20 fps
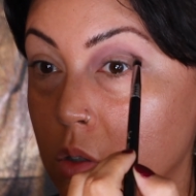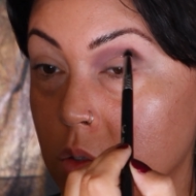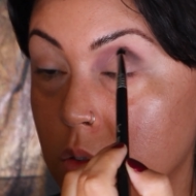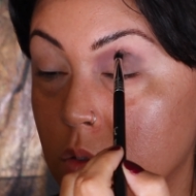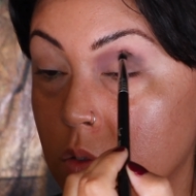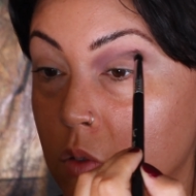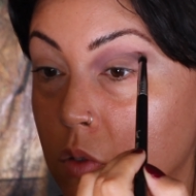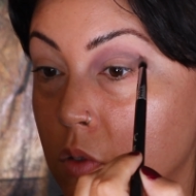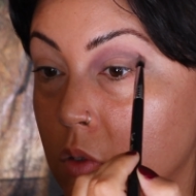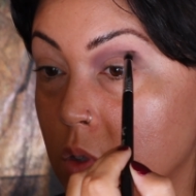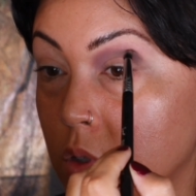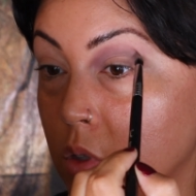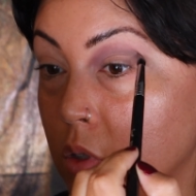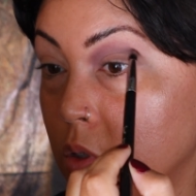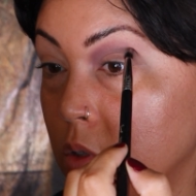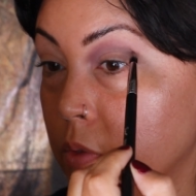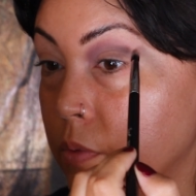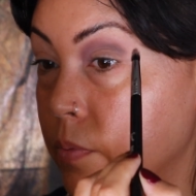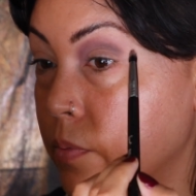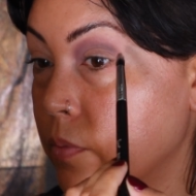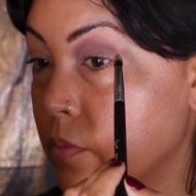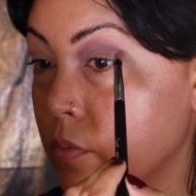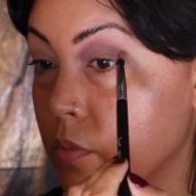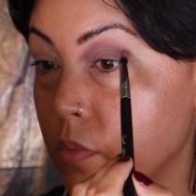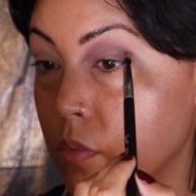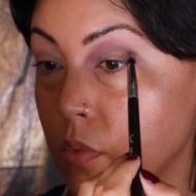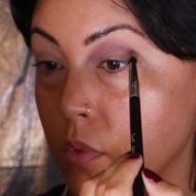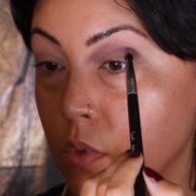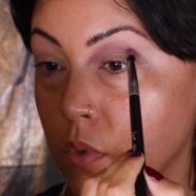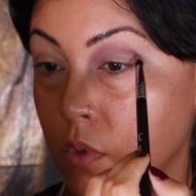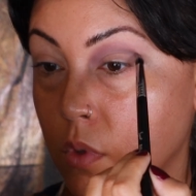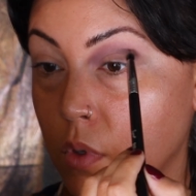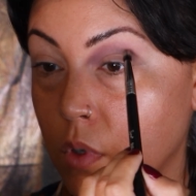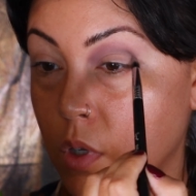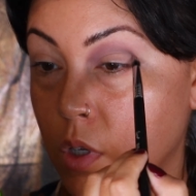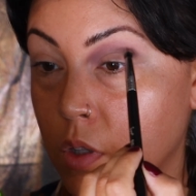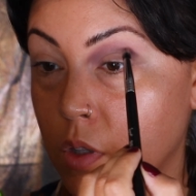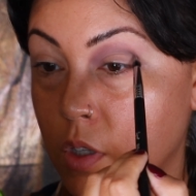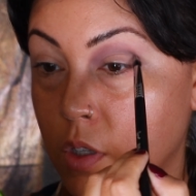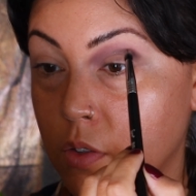Let's see.
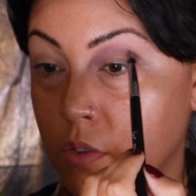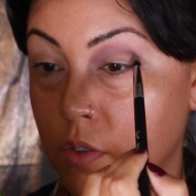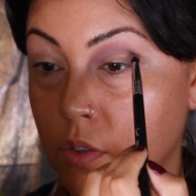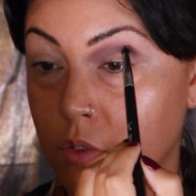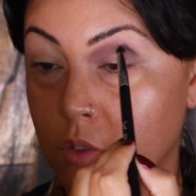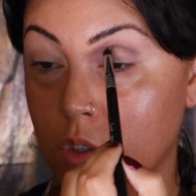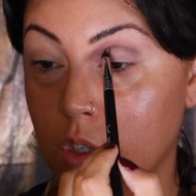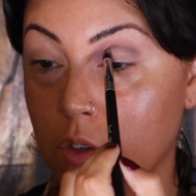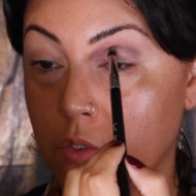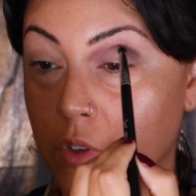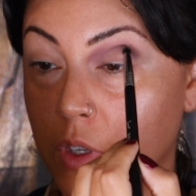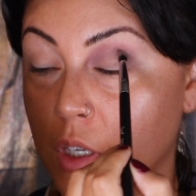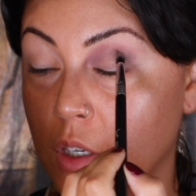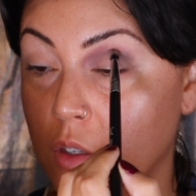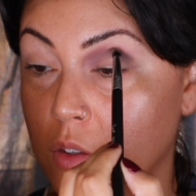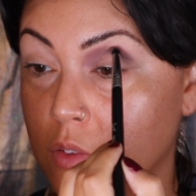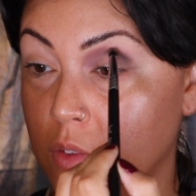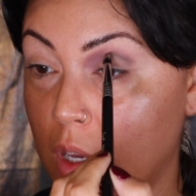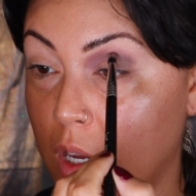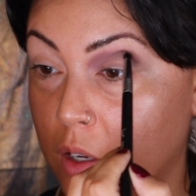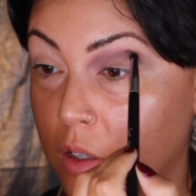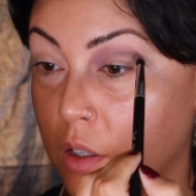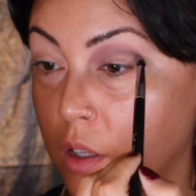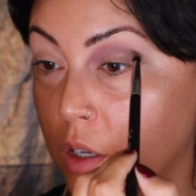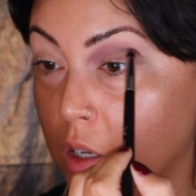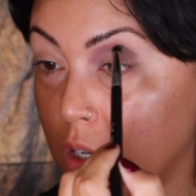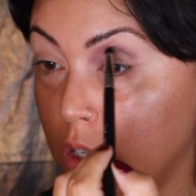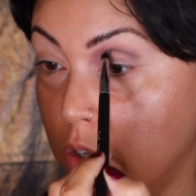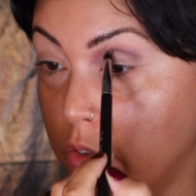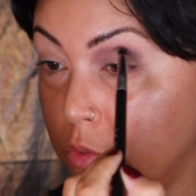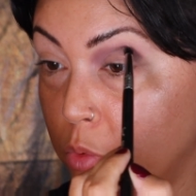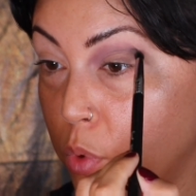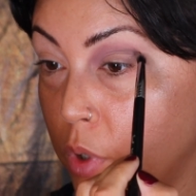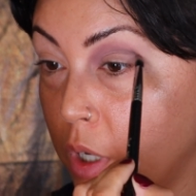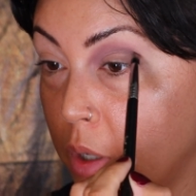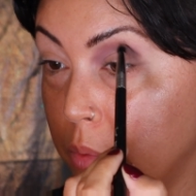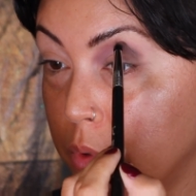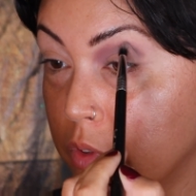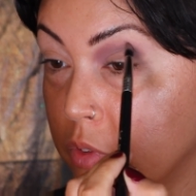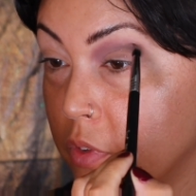And this is giving exactly kind of what
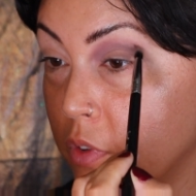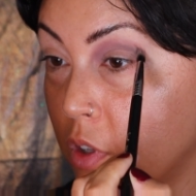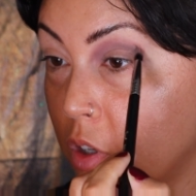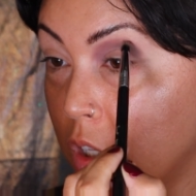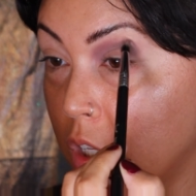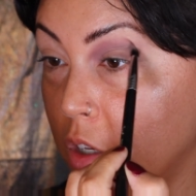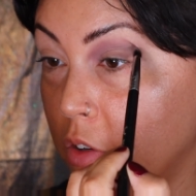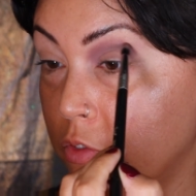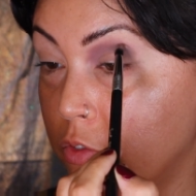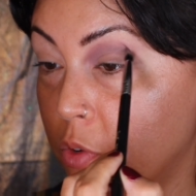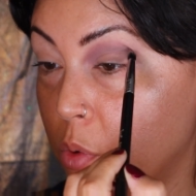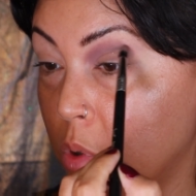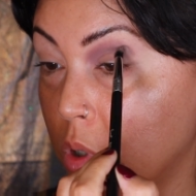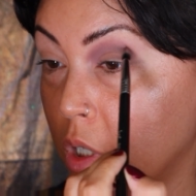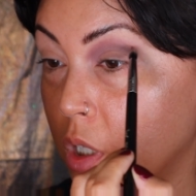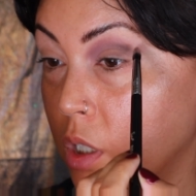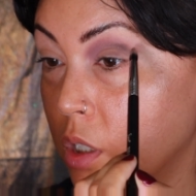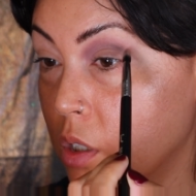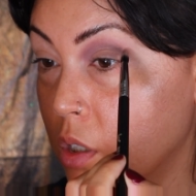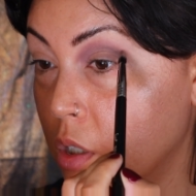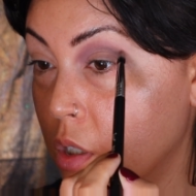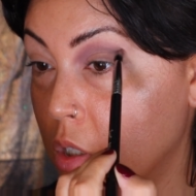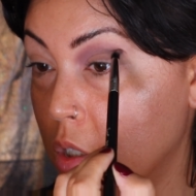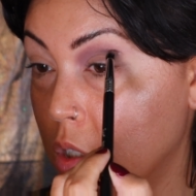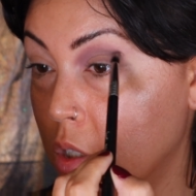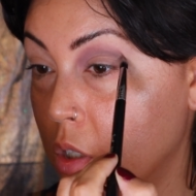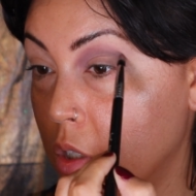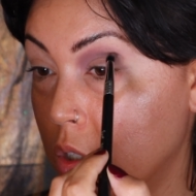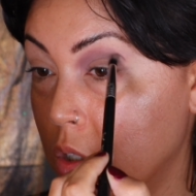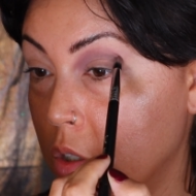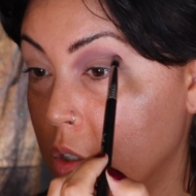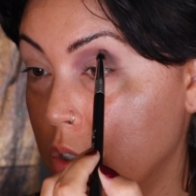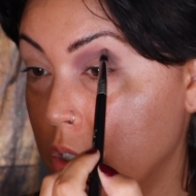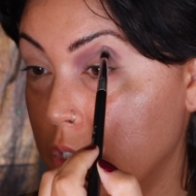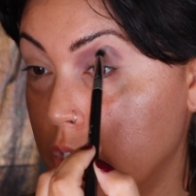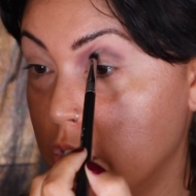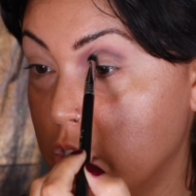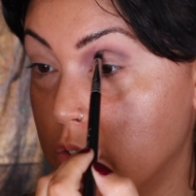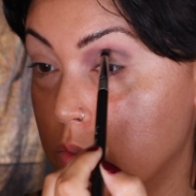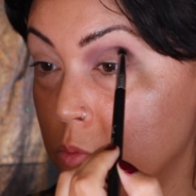I was looking for.
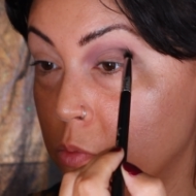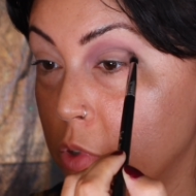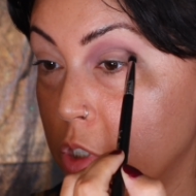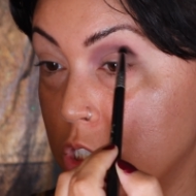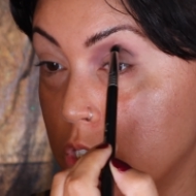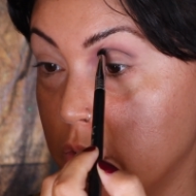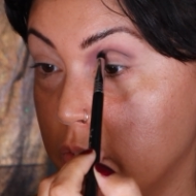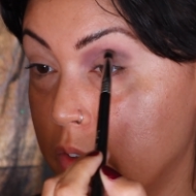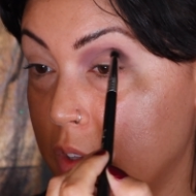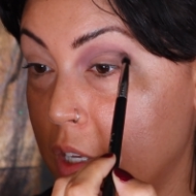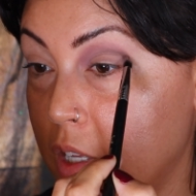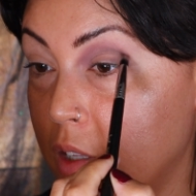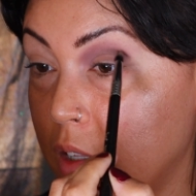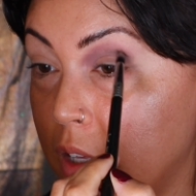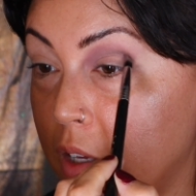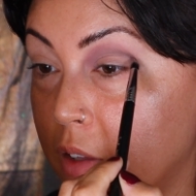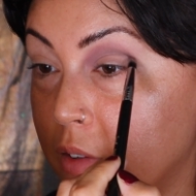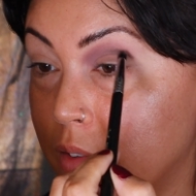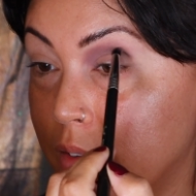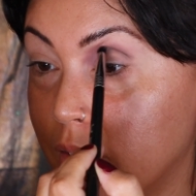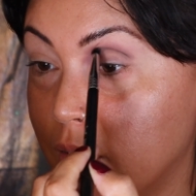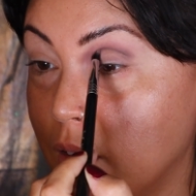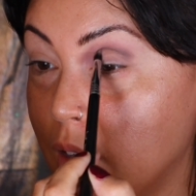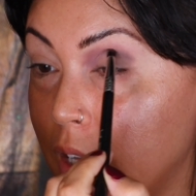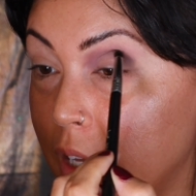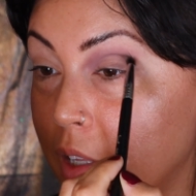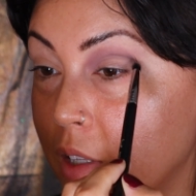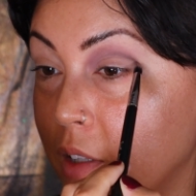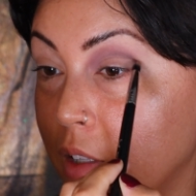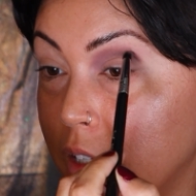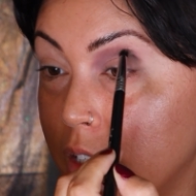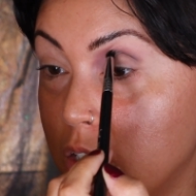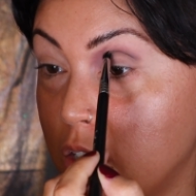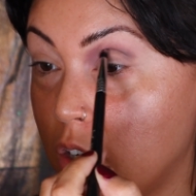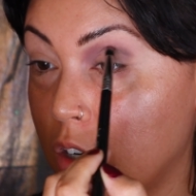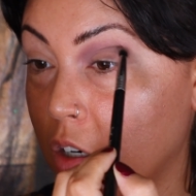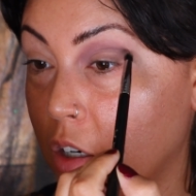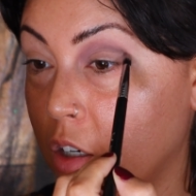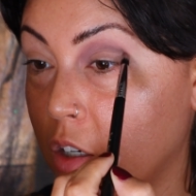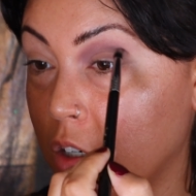Which is that like slightly
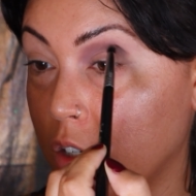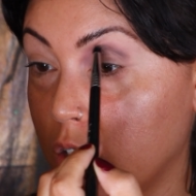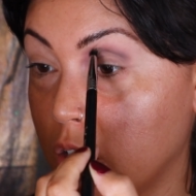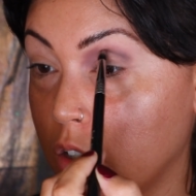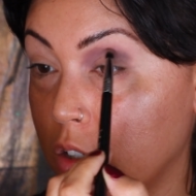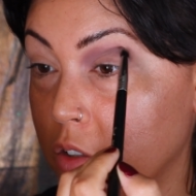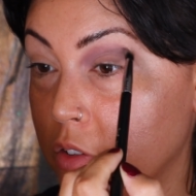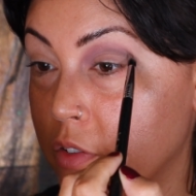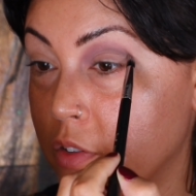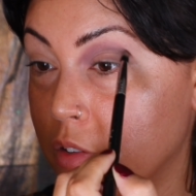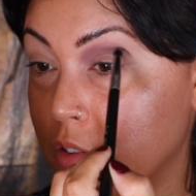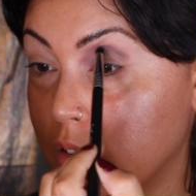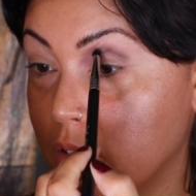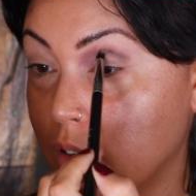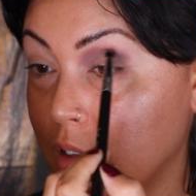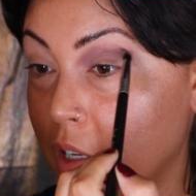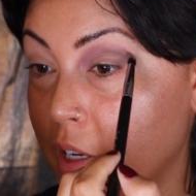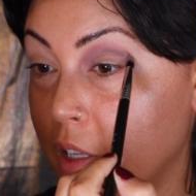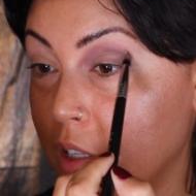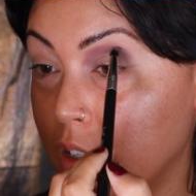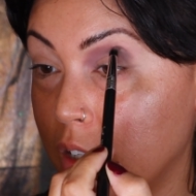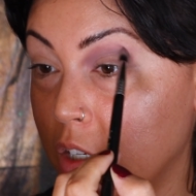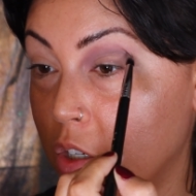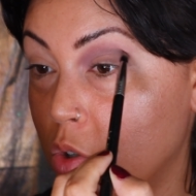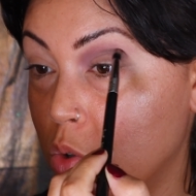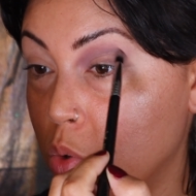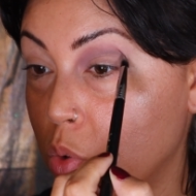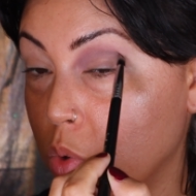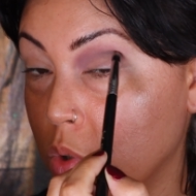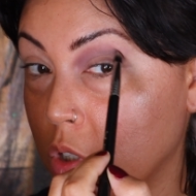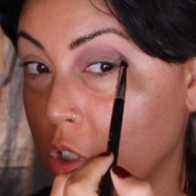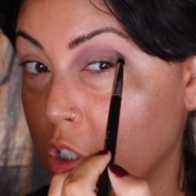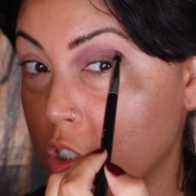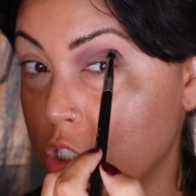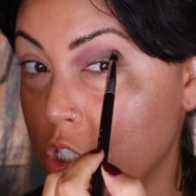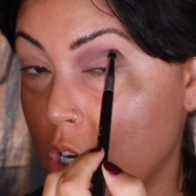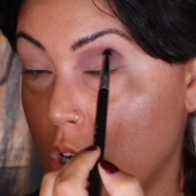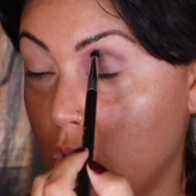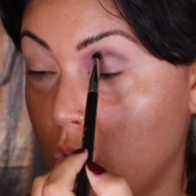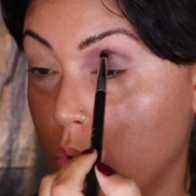darker, slightly cooler
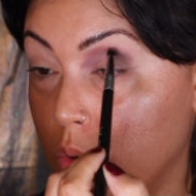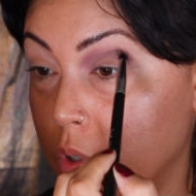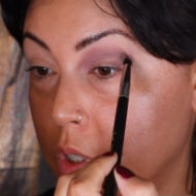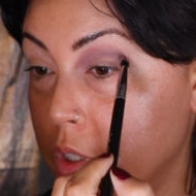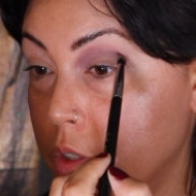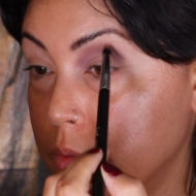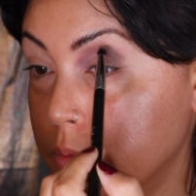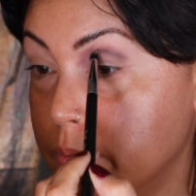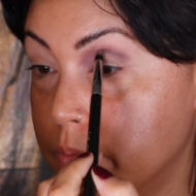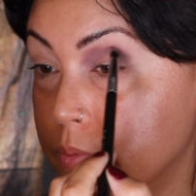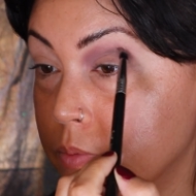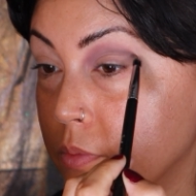tone.